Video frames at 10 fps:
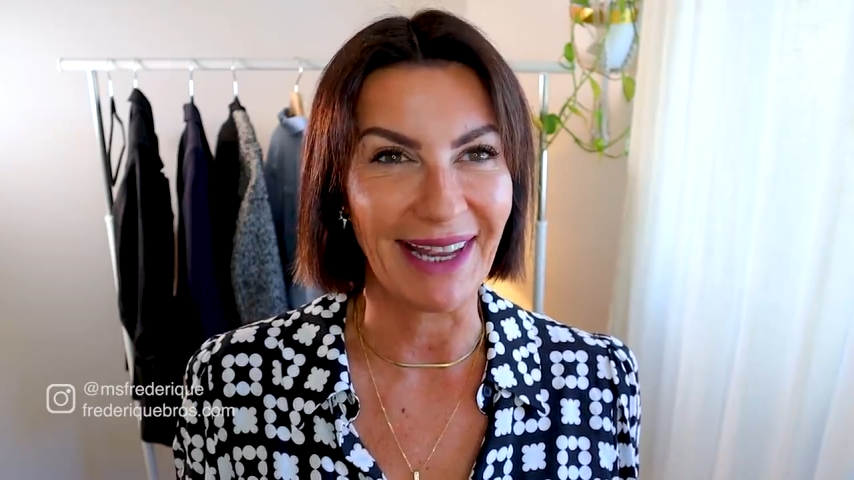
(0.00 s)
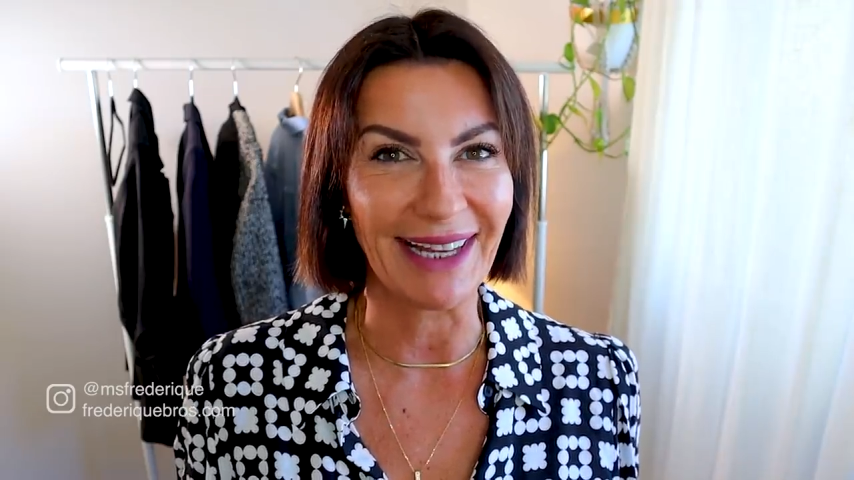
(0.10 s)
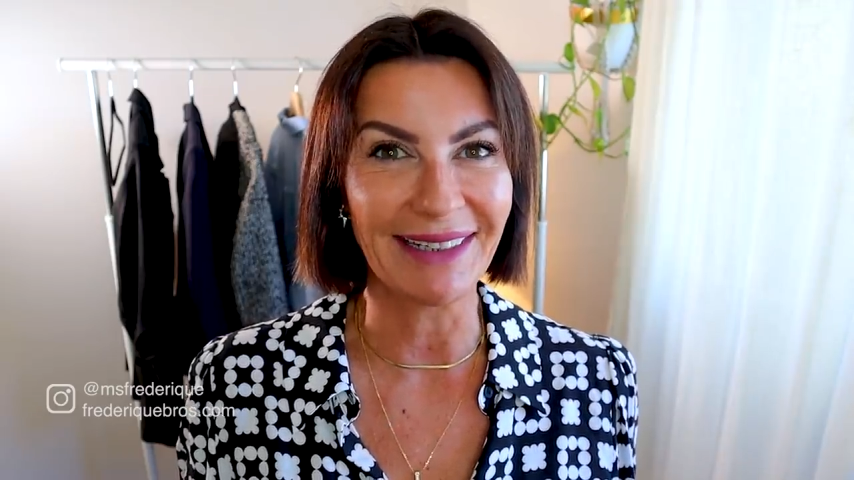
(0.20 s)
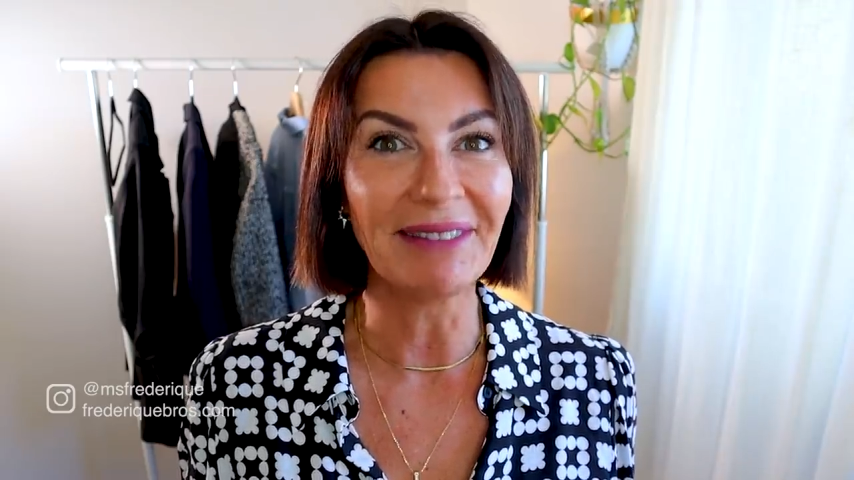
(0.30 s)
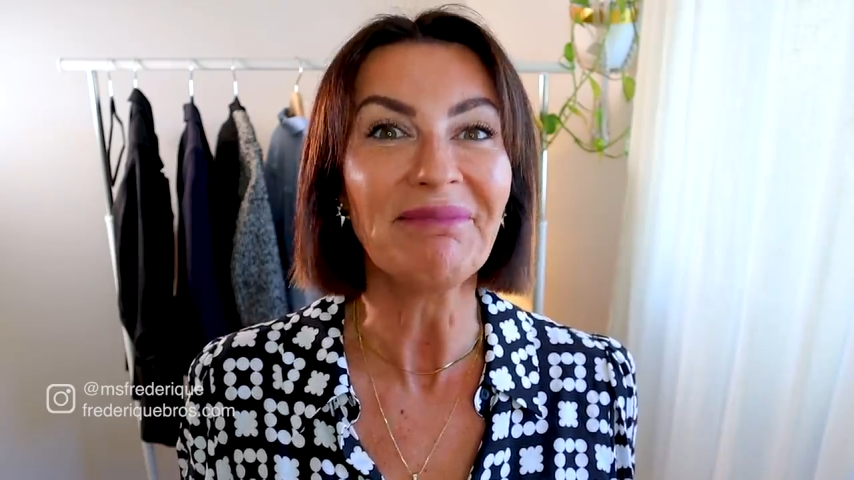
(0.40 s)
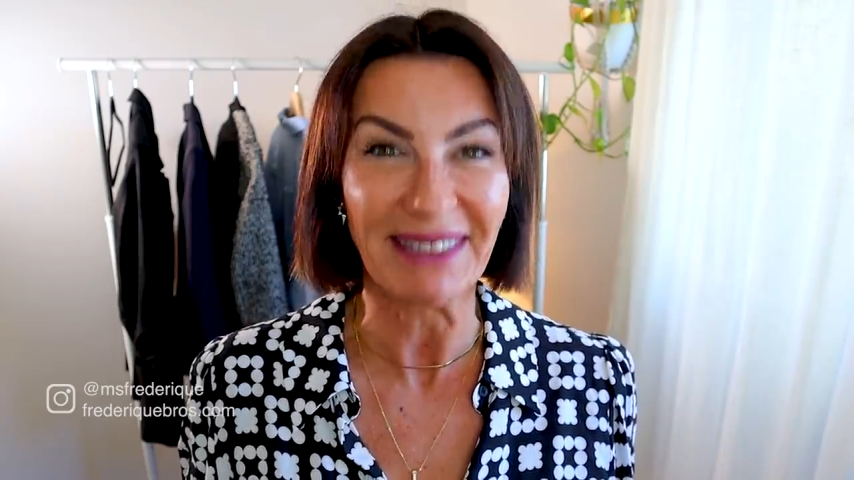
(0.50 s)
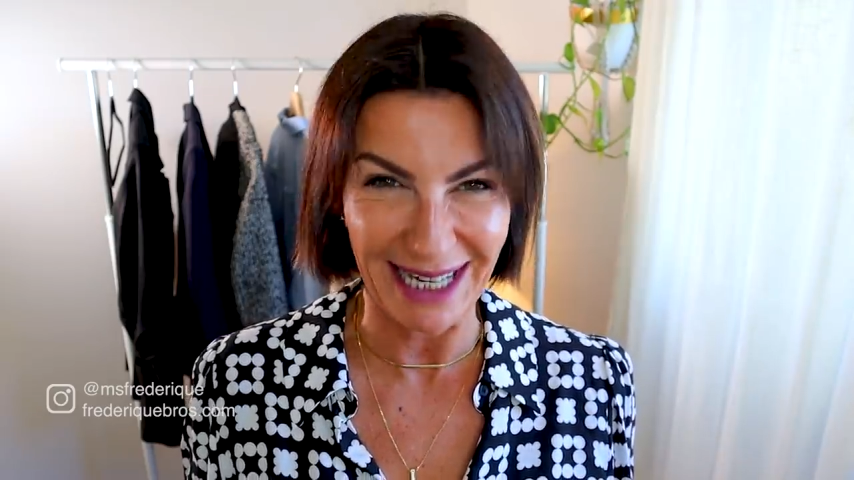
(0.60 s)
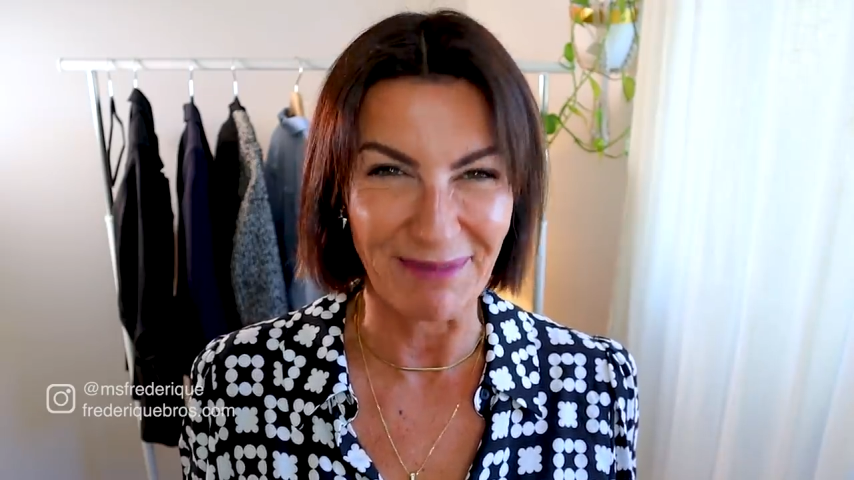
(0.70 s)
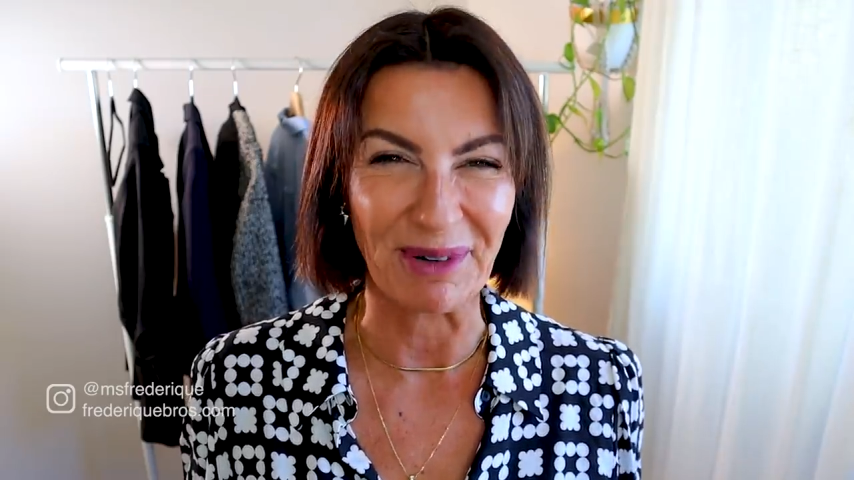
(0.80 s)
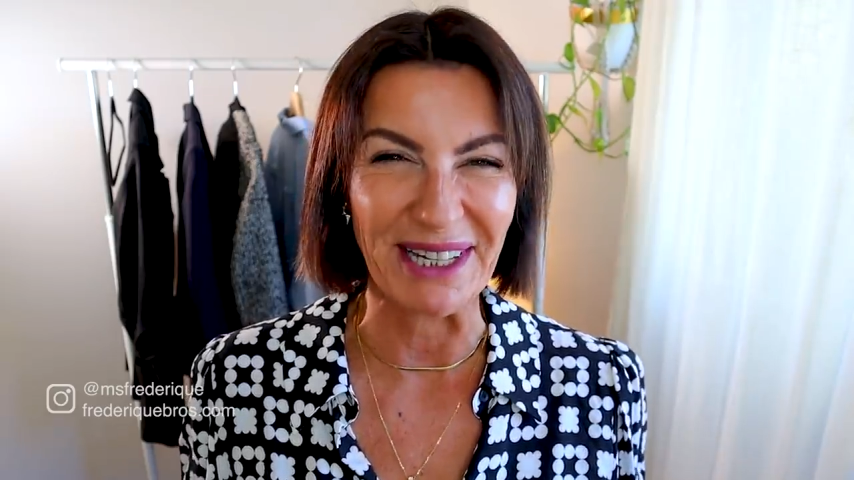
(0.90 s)
then
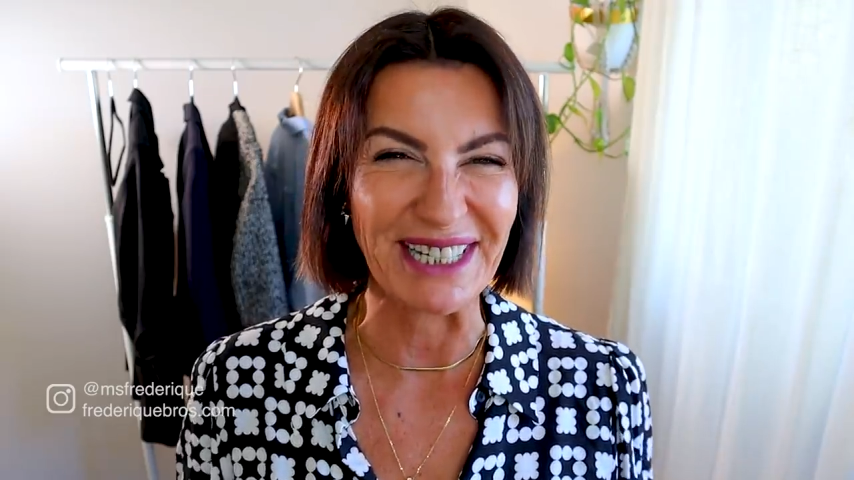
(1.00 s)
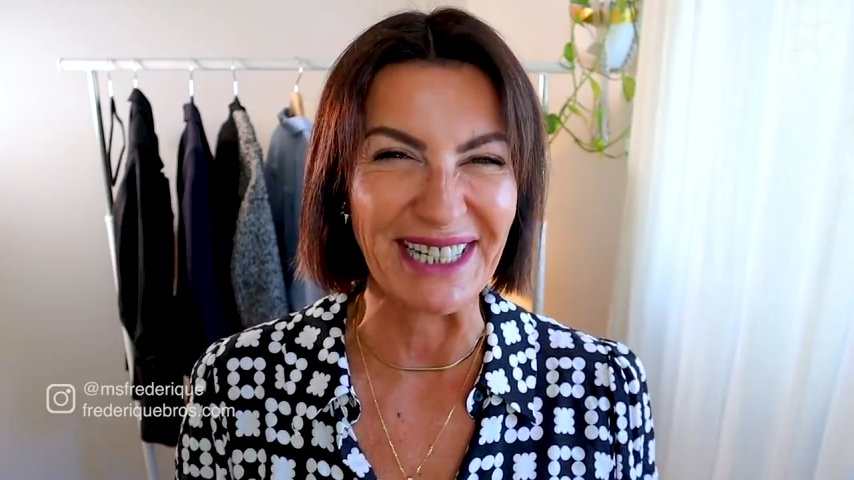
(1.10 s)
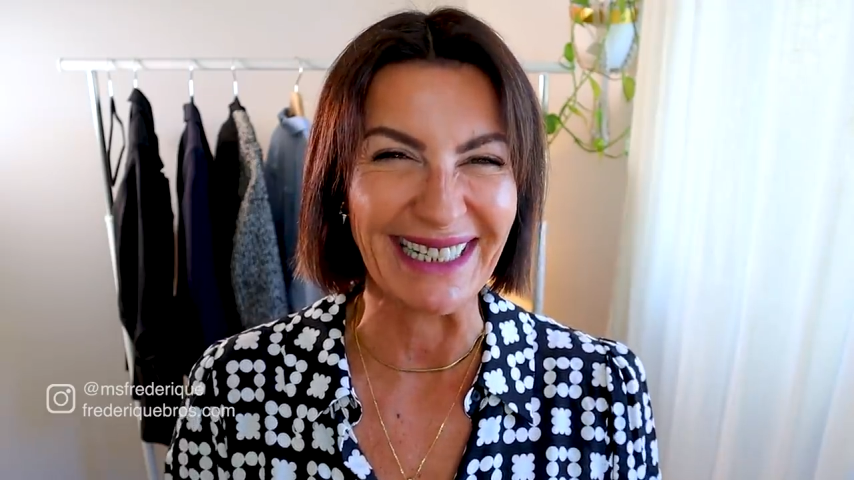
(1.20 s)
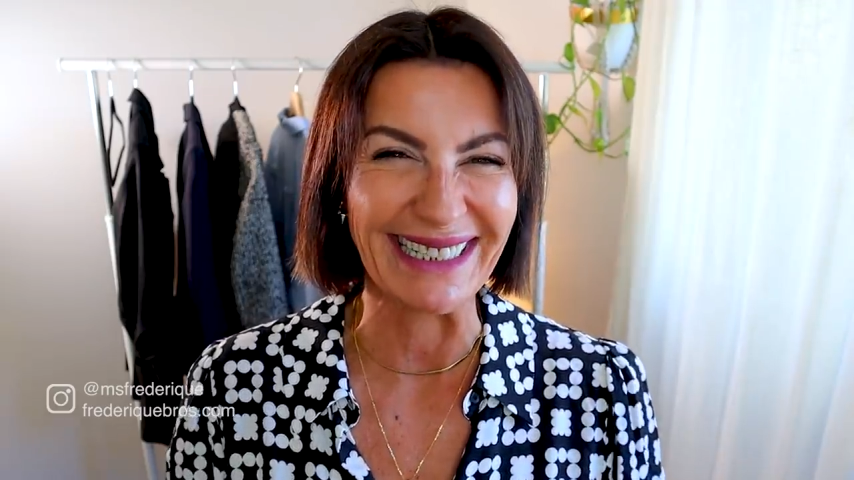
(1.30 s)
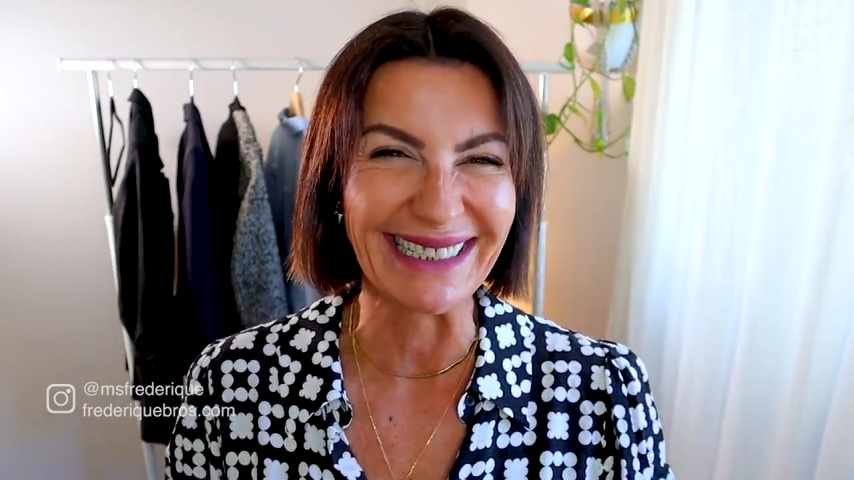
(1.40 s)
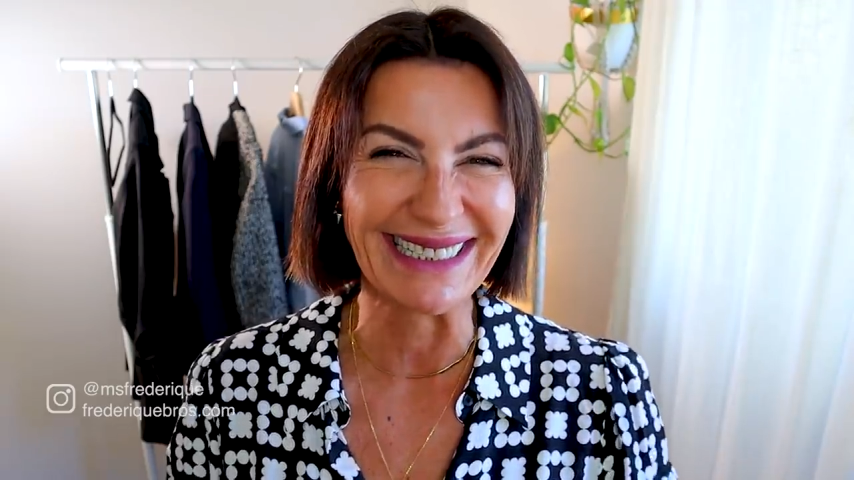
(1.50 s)
keep watching.